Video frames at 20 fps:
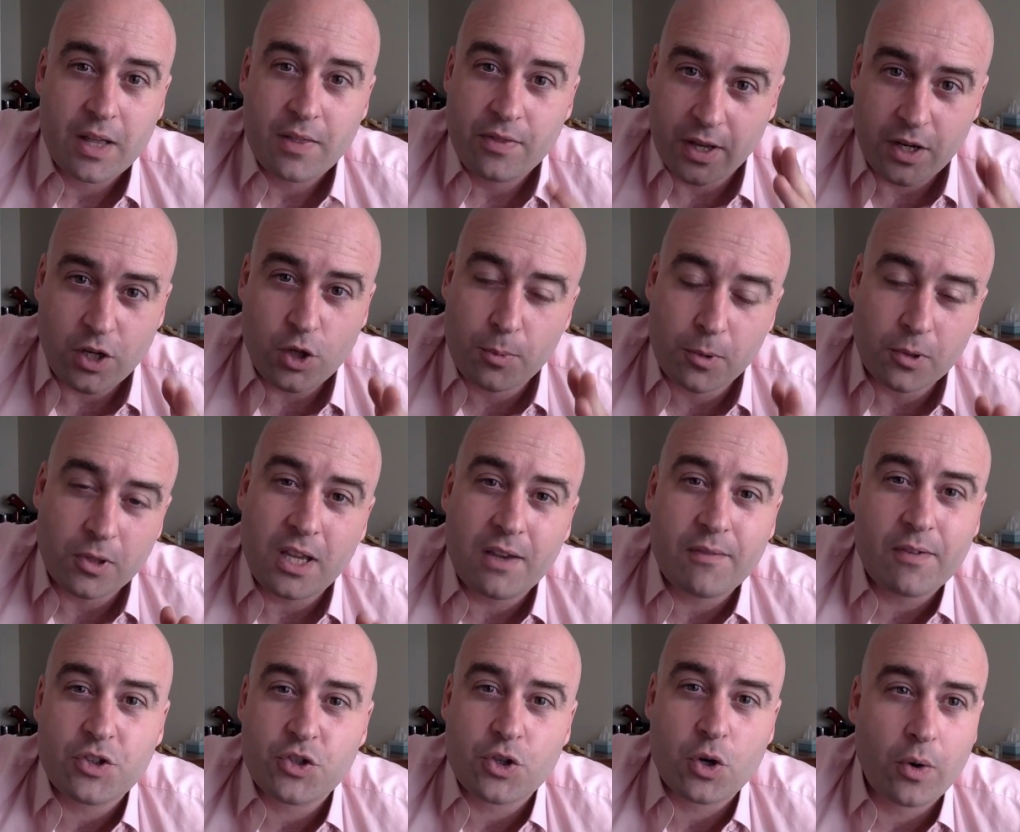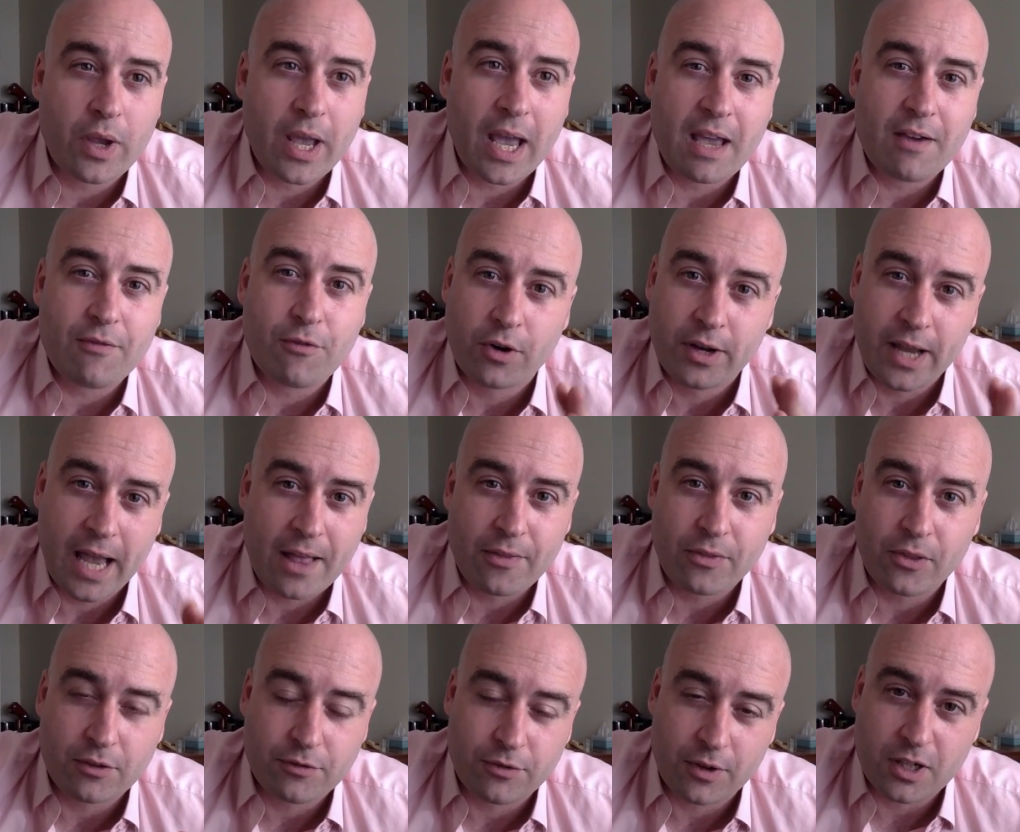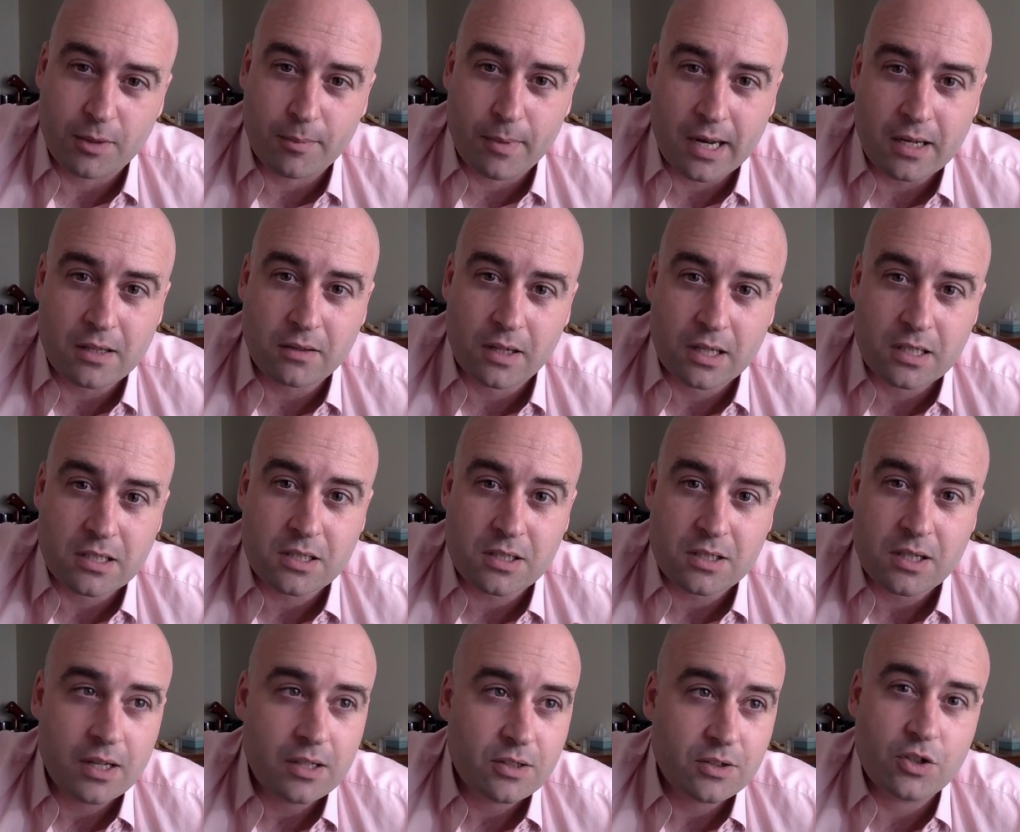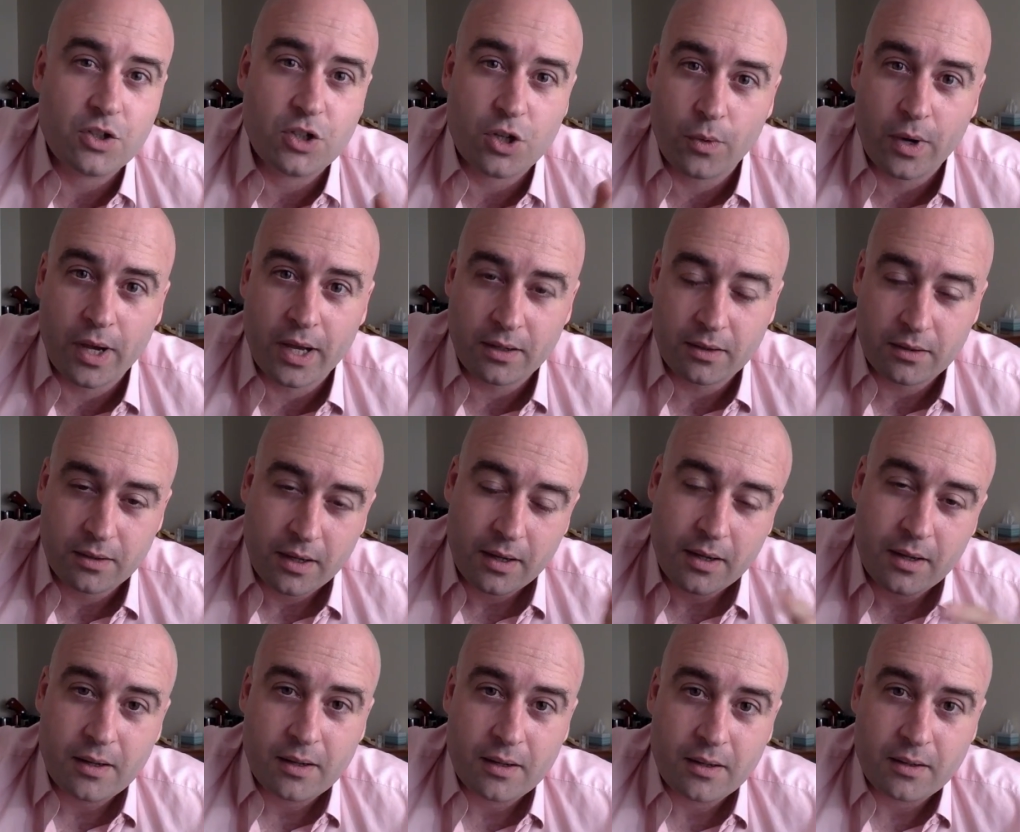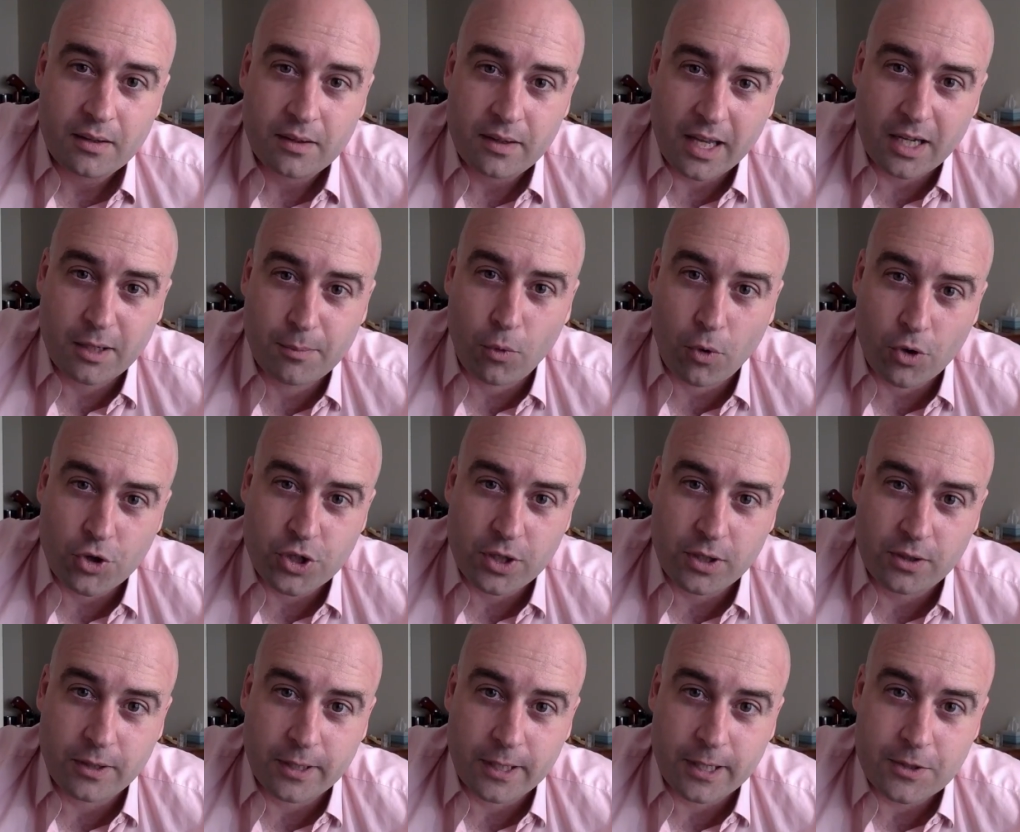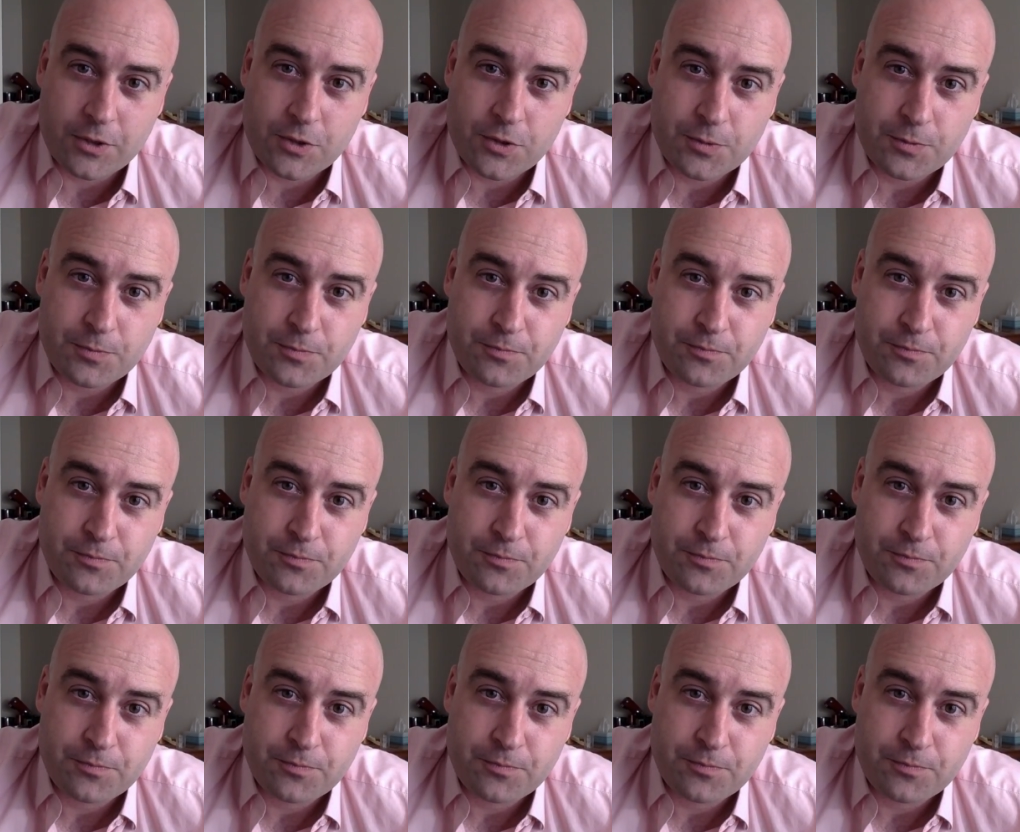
then you believe it's okay for Catholic fundamentalists to do it at abortion clinics.